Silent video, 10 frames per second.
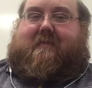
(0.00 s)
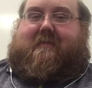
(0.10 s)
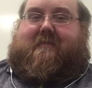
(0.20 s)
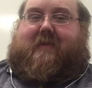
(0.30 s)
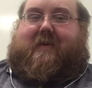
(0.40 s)

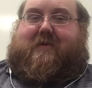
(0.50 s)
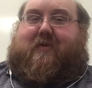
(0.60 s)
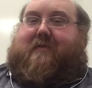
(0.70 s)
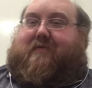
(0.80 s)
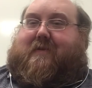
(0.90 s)
Very
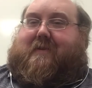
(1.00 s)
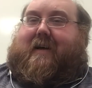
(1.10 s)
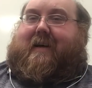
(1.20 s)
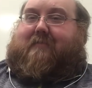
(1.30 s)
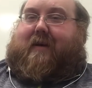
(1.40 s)
joyful and
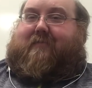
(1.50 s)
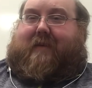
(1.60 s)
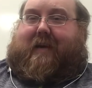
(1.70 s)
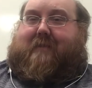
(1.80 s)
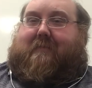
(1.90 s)
light on my
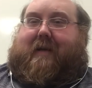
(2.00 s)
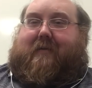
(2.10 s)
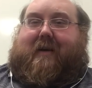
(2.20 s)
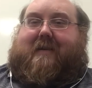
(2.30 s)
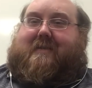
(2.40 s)
feet in many
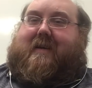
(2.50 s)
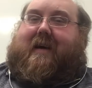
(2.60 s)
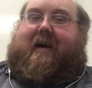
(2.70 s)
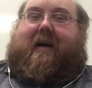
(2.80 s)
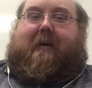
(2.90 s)
ways.
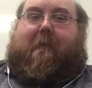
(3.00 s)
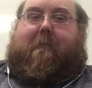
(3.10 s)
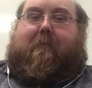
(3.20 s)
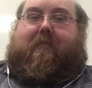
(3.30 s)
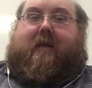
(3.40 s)

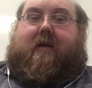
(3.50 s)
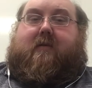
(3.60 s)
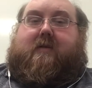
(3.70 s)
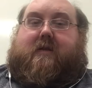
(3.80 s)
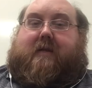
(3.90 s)

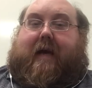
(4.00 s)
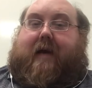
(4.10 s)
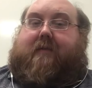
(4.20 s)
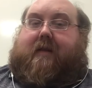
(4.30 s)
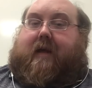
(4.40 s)
Just
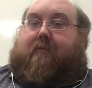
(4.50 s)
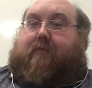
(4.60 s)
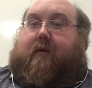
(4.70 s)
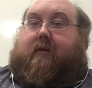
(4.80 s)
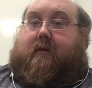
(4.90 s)
having that
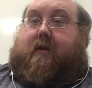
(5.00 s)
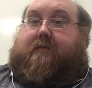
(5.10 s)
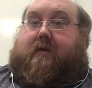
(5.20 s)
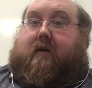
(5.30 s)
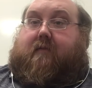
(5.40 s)
burden
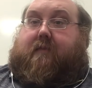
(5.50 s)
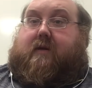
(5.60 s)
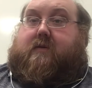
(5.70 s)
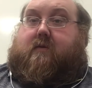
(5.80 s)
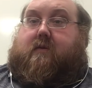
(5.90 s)
lifted off my
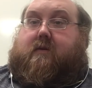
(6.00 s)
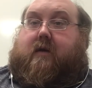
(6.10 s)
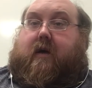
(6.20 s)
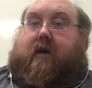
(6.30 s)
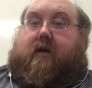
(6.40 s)
shoulders,
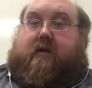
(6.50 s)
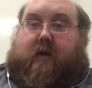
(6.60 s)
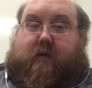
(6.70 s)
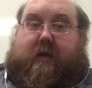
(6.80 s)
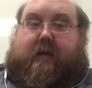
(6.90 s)

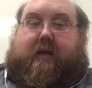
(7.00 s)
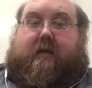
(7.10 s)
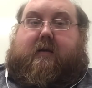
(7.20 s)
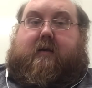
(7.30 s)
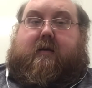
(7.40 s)
knowing
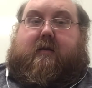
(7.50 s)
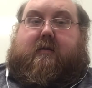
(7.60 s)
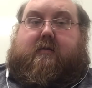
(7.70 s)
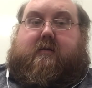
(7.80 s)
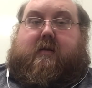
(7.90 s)
that,
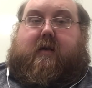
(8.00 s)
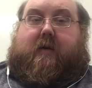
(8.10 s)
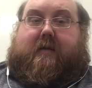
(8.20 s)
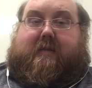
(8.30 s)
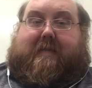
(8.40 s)

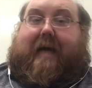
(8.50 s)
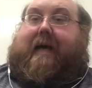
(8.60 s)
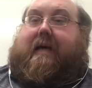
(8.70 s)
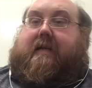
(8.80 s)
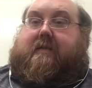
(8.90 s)
as
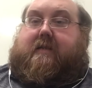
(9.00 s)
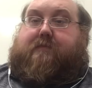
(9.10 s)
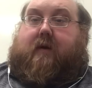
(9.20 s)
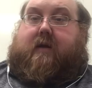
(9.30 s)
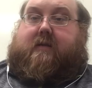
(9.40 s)
sad as this
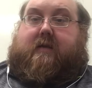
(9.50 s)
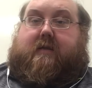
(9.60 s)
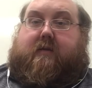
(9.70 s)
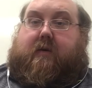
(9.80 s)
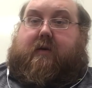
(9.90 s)
process
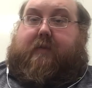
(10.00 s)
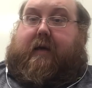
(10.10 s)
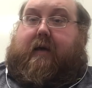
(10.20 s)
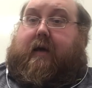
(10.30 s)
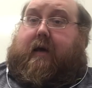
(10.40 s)
is going to
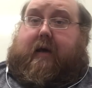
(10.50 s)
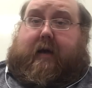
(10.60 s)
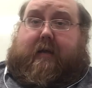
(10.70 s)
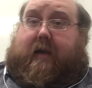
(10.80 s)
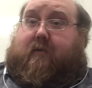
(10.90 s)
be,
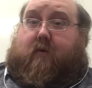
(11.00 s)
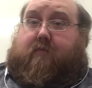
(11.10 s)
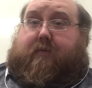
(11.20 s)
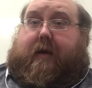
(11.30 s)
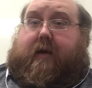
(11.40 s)
and that I
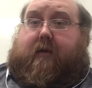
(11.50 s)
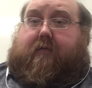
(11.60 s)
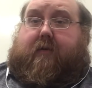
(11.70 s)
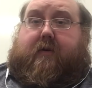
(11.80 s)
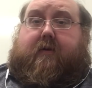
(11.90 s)
won't be here
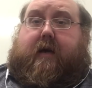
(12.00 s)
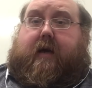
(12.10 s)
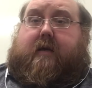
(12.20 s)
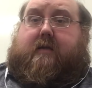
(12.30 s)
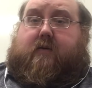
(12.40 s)
for you
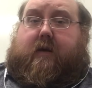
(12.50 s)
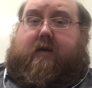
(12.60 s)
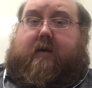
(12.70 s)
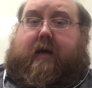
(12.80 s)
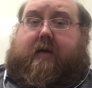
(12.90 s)
guys and
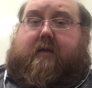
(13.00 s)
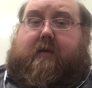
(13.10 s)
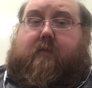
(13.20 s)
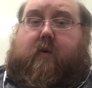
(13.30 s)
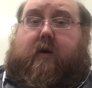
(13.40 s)
with you guys
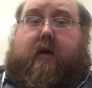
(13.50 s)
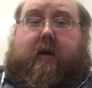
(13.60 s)
anymore,